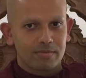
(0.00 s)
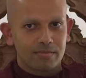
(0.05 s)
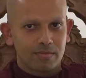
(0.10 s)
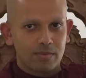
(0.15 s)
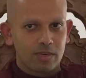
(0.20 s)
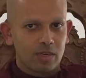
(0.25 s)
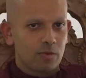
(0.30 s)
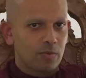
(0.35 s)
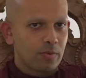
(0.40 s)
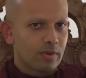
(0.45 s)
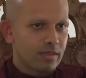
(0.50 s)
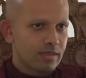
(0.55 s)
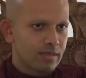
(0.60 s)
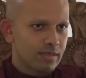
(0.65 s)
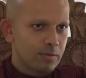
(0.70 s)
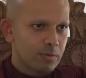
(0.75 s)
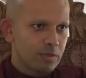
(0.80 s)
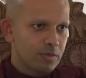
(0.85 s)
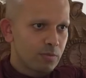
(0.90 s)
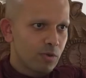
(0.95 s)

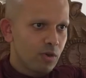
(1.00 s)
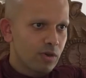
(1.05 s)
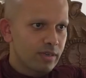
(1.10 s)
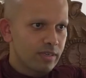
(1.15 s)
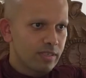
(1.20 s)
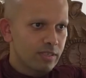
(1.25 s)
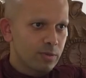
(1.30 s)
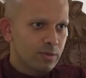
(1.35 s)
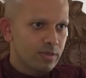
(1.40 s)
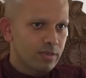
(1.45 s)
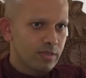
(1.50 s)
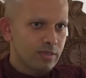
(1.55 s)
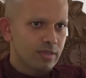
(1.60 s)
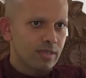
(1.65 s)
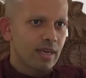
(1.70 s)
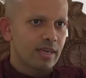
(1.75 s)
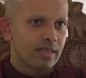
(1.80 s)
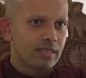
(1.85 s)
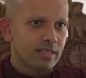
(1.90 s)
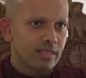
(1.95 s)
He was born into a
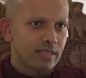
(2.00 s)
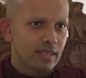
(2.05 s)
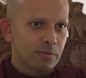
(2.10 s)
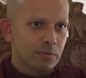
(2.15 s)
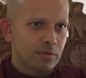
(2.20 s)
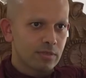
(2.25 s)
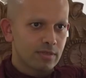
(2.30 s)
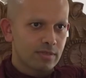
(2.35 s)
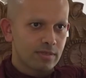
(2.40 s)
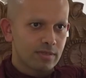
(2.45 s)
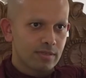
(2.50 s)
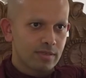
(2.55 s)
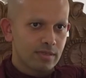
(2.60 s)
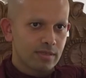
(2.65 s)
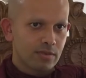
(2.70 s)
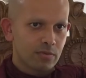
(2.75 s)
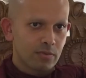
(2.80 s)
society that was